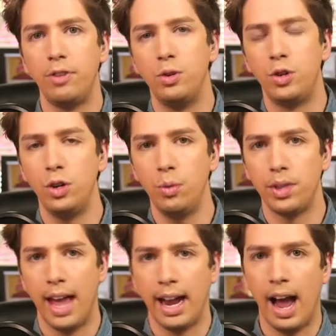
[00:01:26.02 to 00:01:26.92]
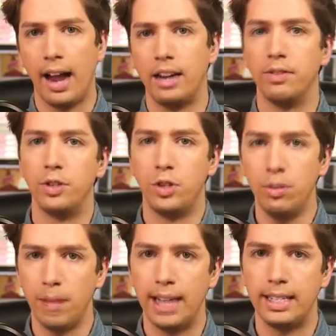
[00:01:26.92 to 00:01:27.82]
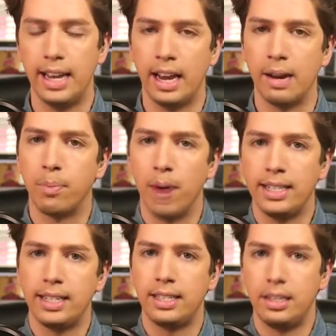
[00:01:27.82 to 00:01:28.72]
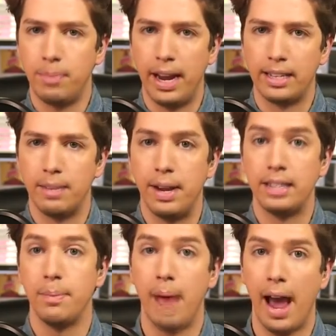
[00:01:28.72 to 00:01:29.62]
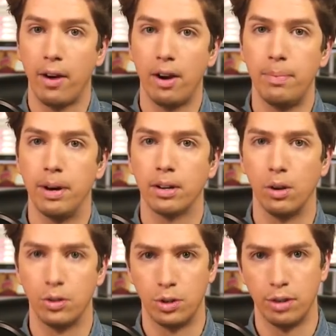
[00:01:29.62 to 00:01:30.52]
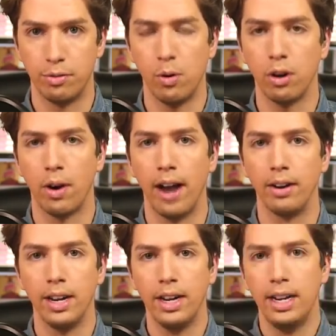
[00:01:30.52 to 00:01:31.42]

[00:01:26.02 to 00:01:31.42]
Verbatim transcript: you shoot with that kind of a zoom lens, it compresses the space and makes the background appear closer to the foreground.